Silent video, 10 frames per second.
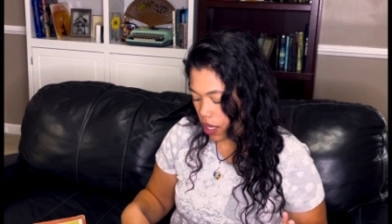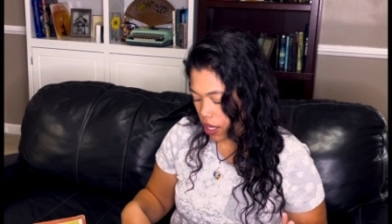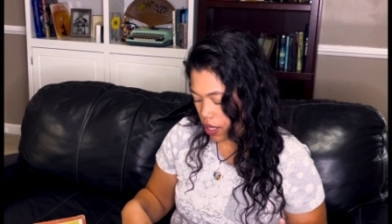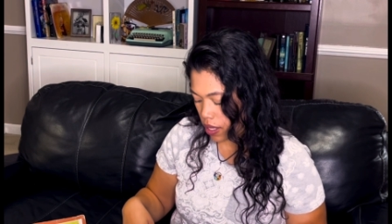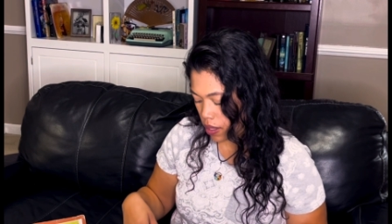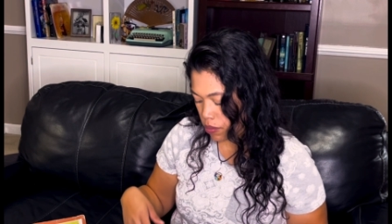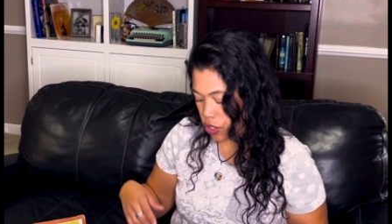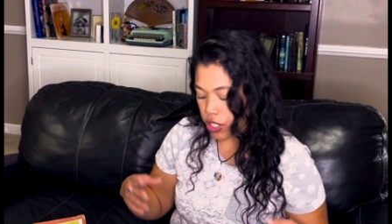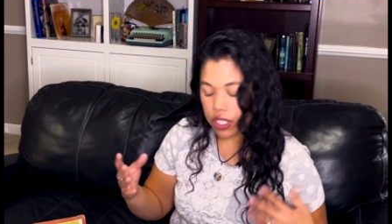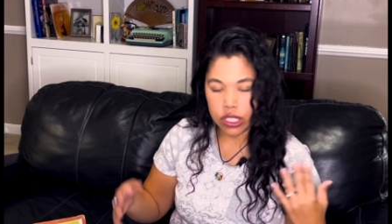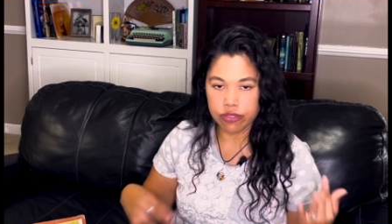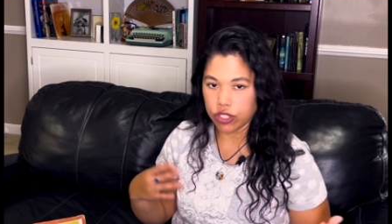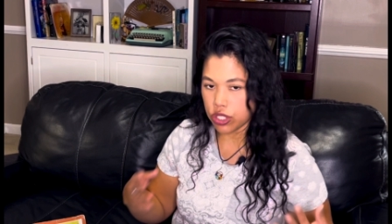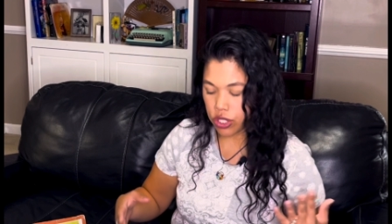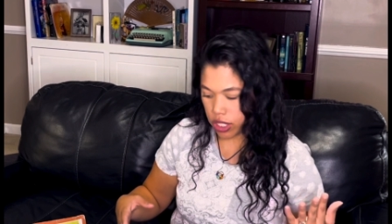
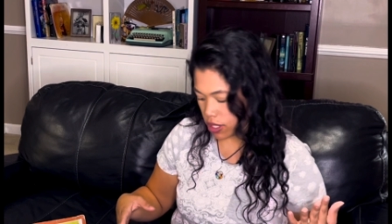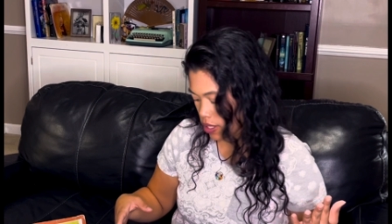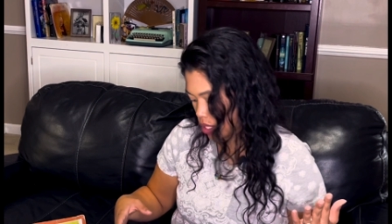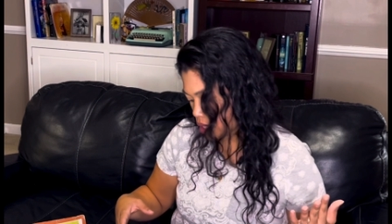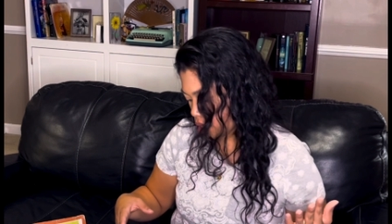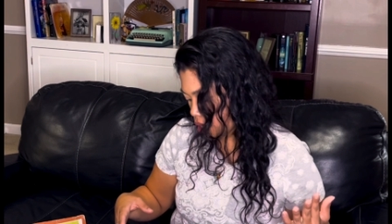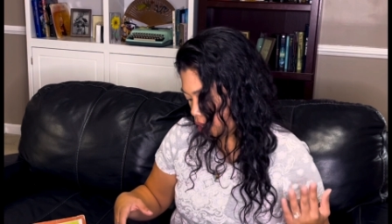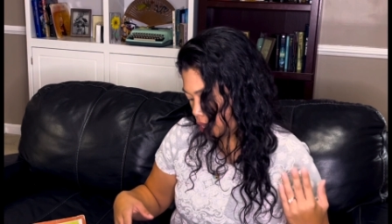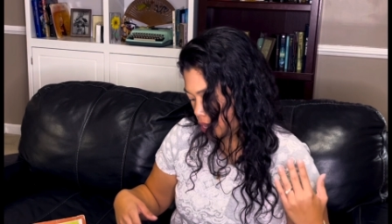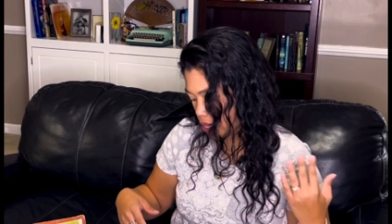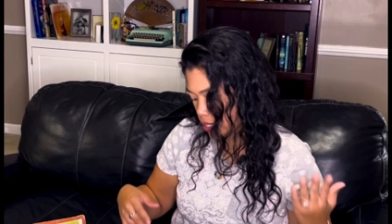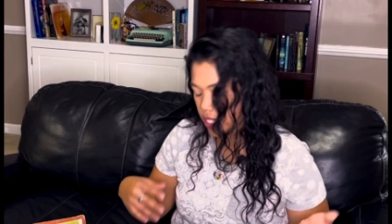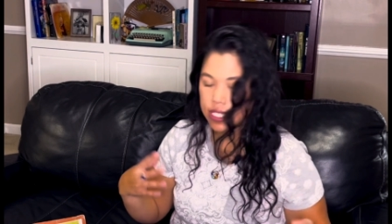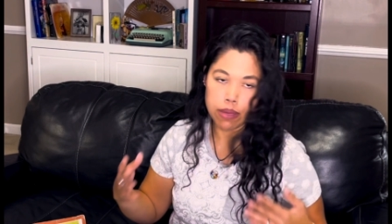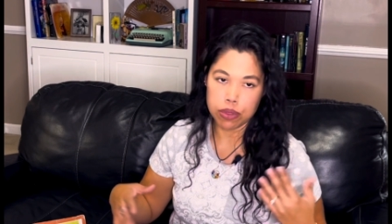neurodivergent, and
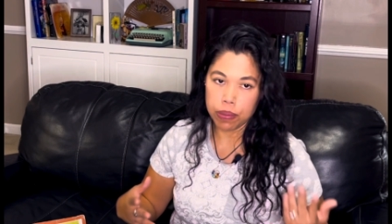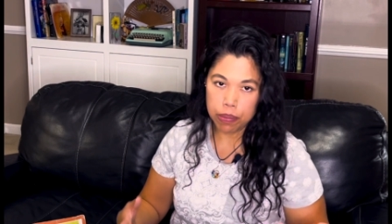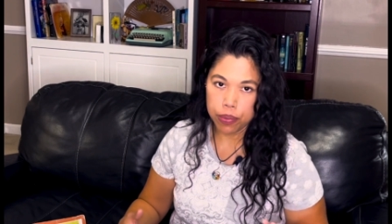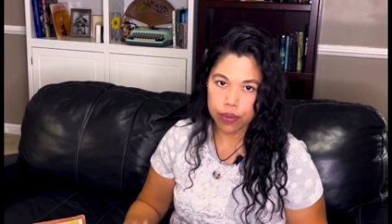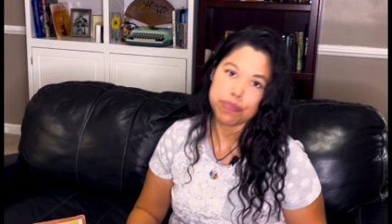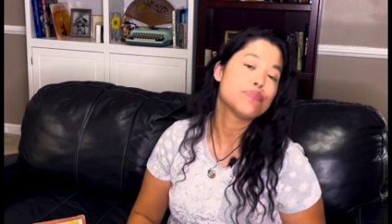disabled people.